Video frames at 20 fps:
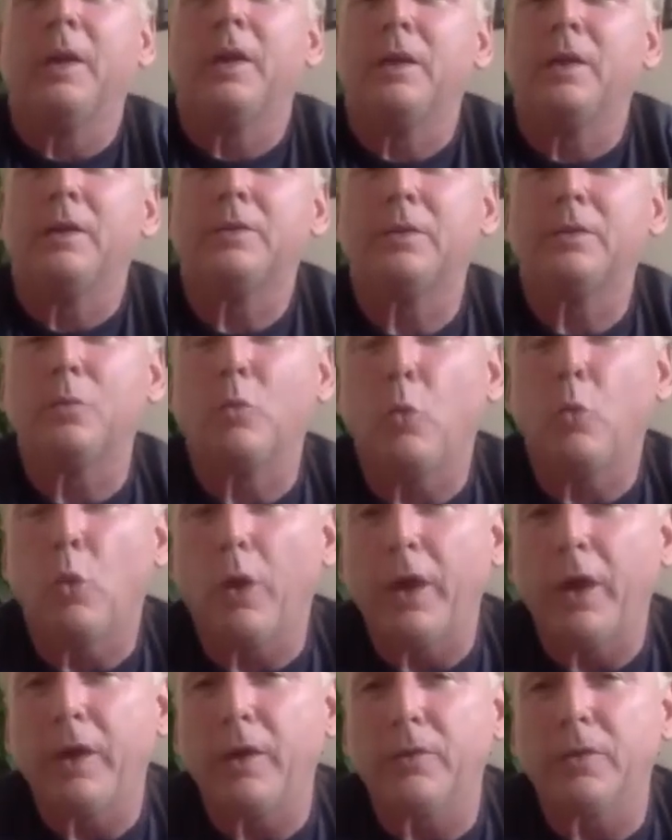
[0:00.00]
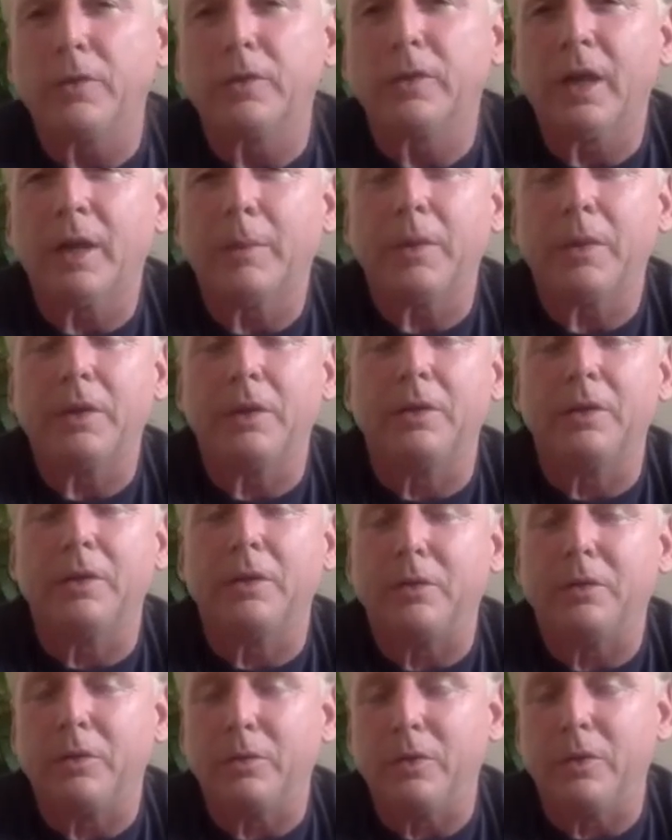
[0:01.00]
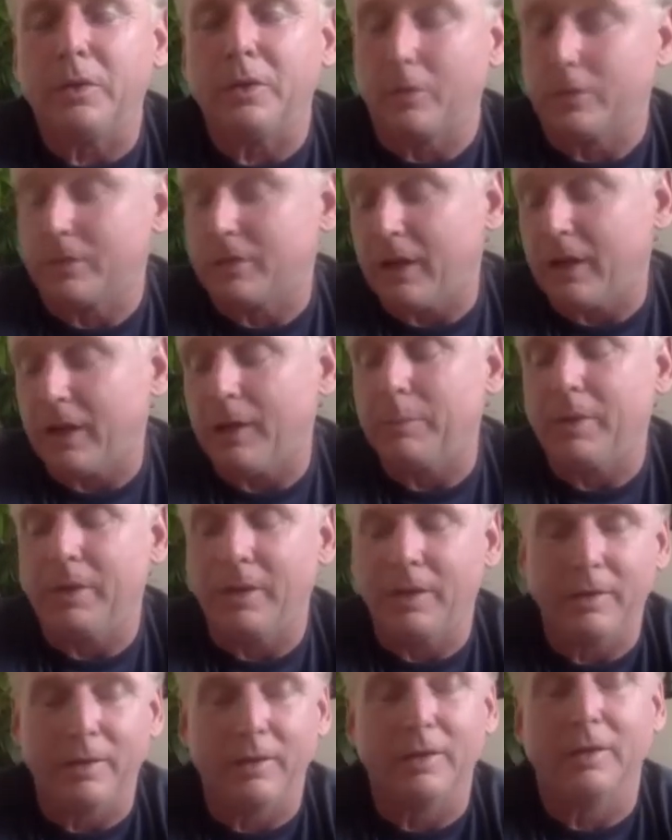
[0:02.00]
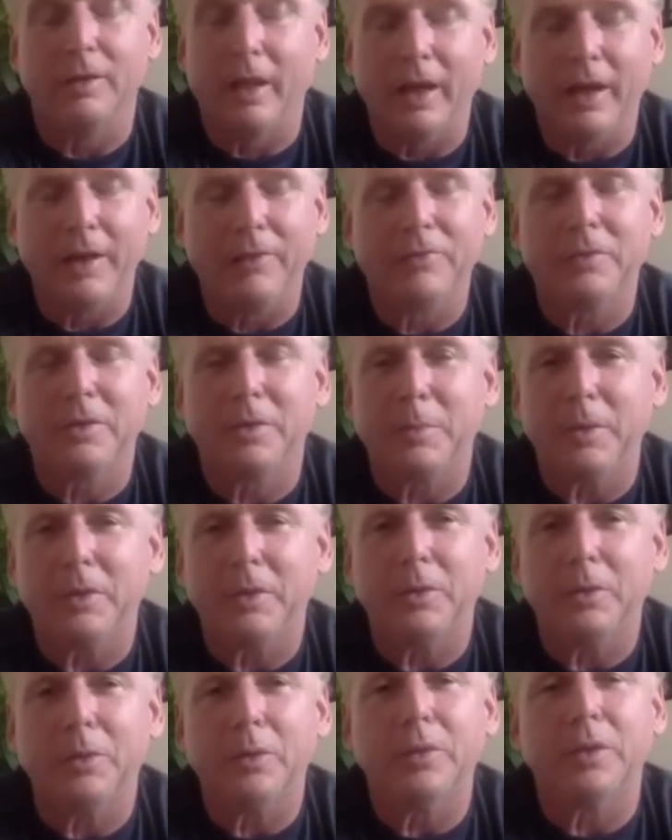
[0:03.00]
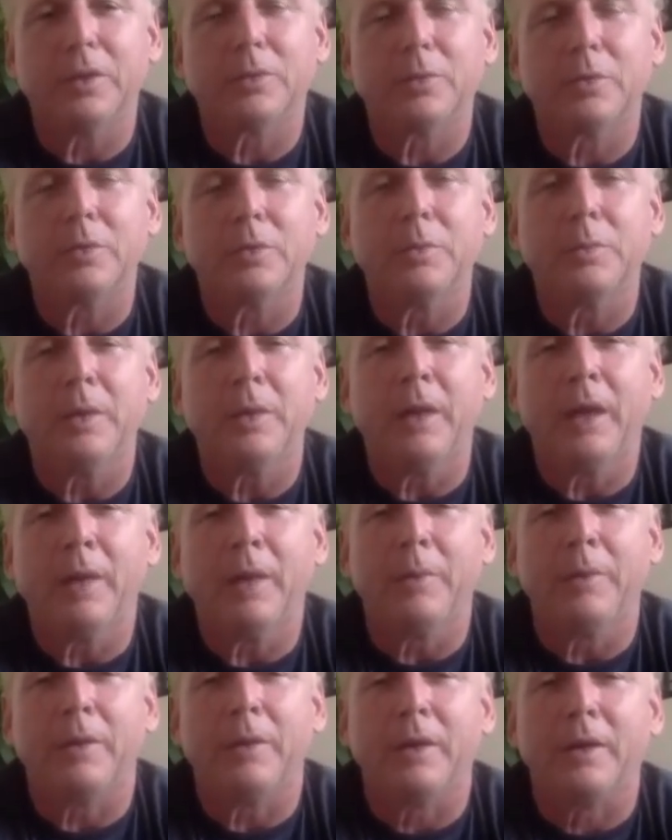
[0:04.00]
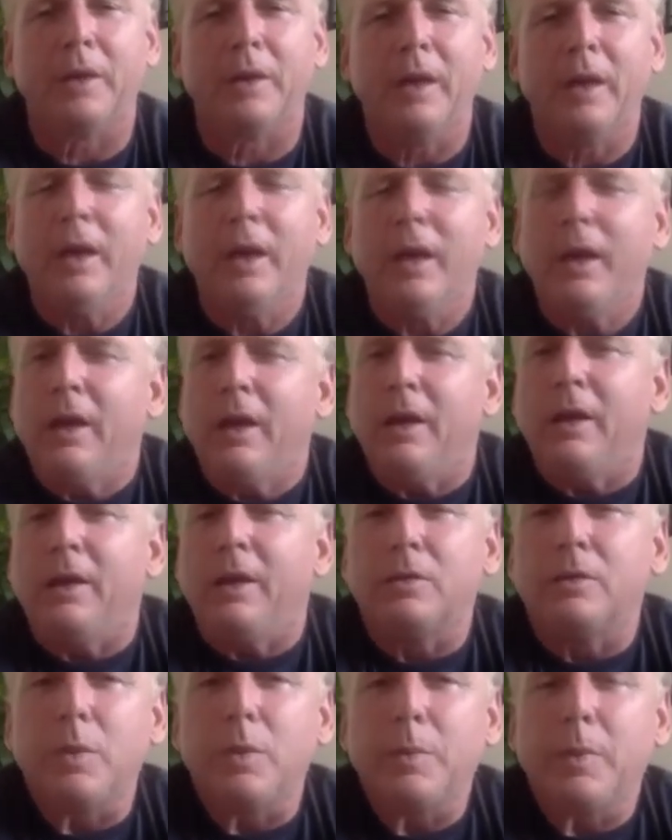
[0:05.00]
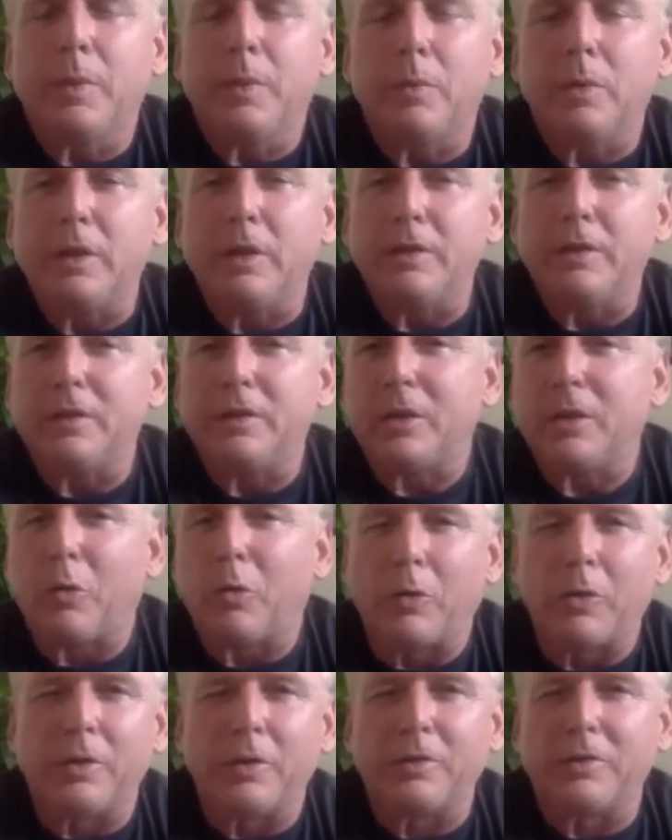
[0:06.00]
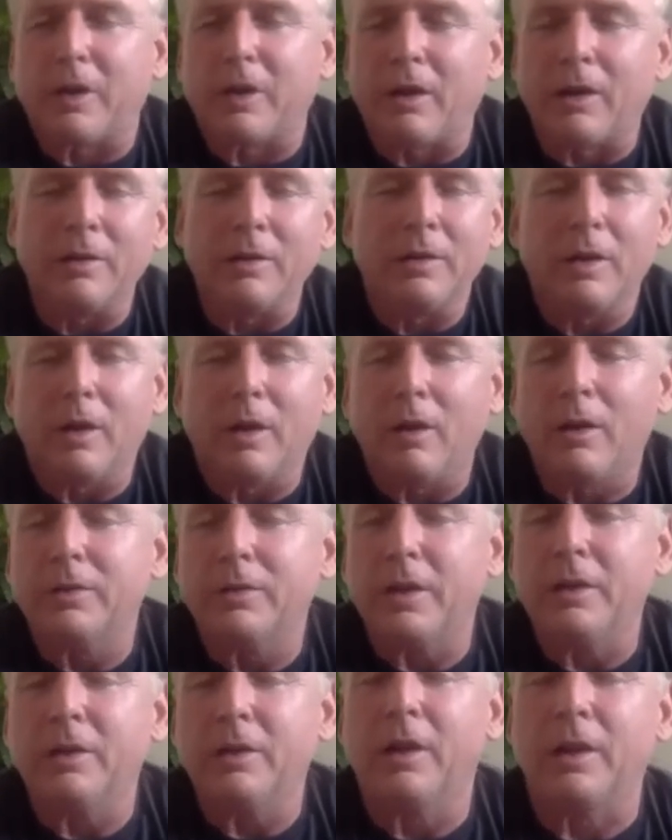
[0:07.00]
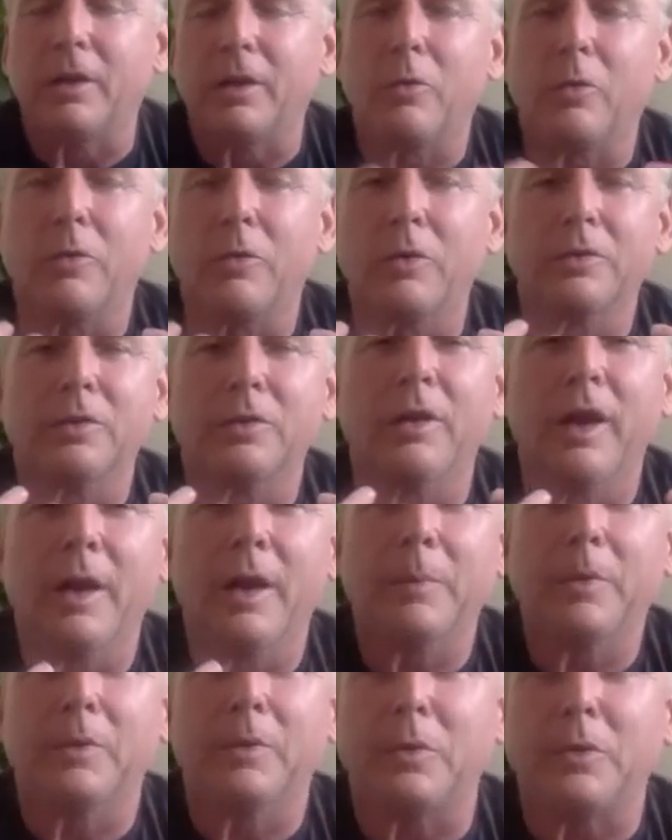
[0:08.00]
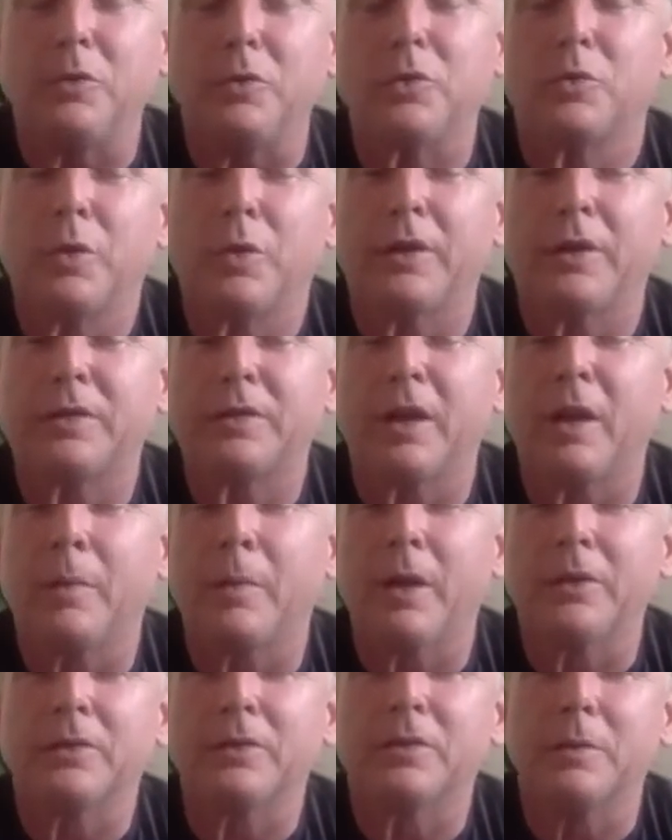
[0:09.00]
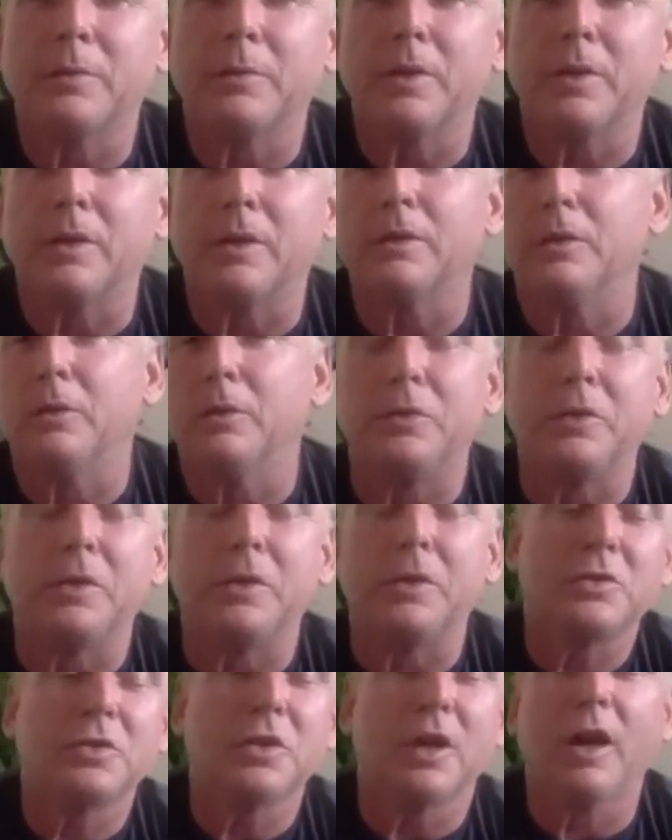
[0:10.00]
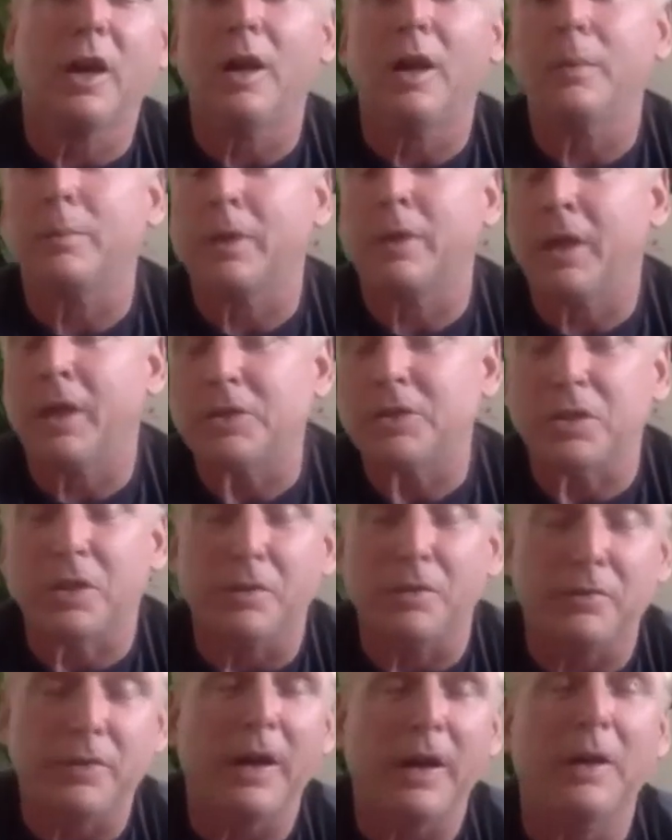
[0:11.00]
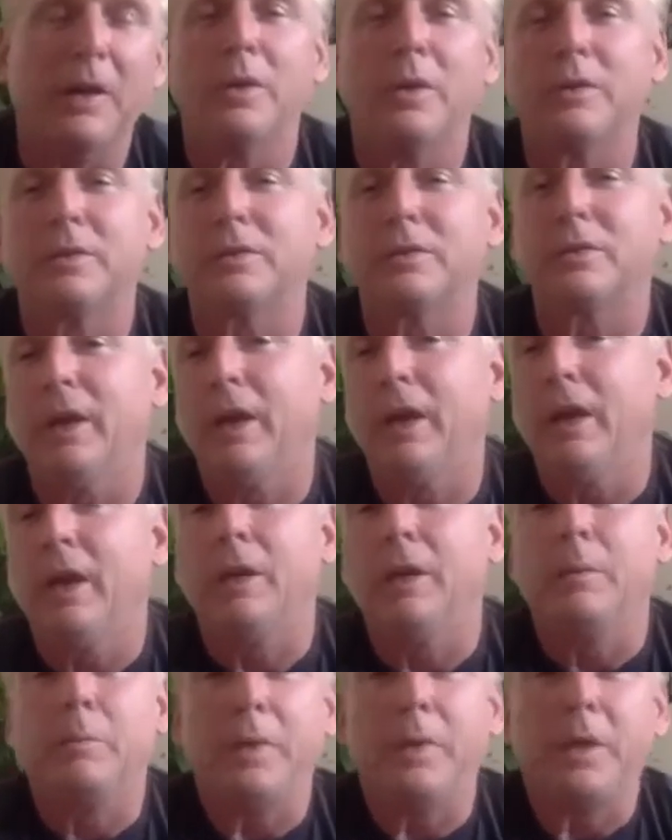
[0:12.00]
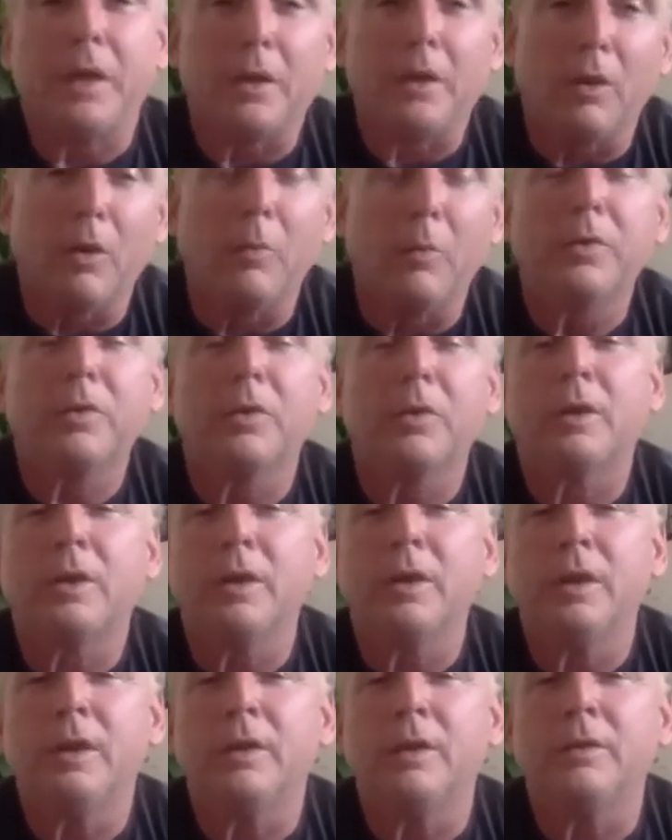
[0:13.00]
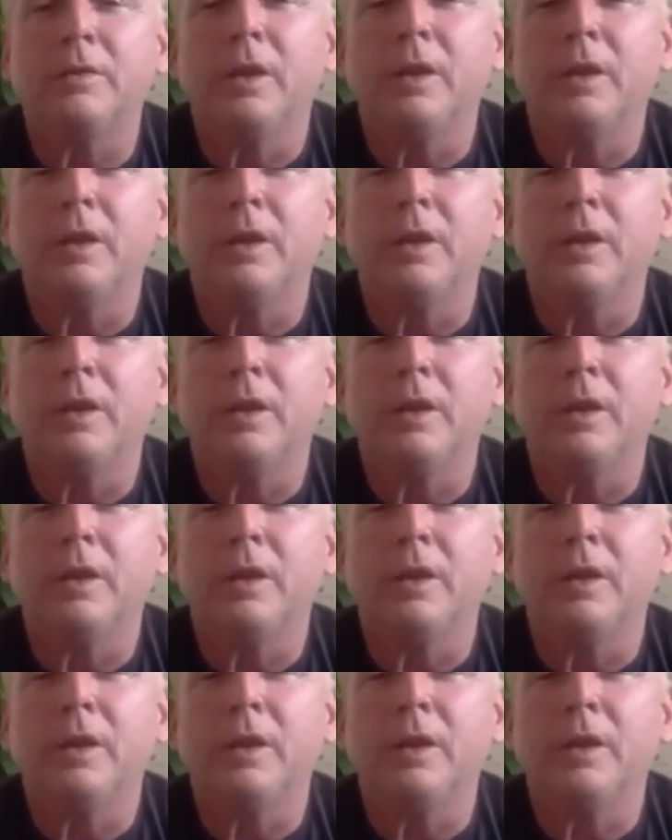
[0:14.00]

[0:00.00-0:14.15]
This is a wonderful time of year to do this, or time in life to be doing this. What's been happening is we've been releasing cortisol all day long. Cortisol happens when you stress out about something, losing a job, catching a virus, being at home with your kids.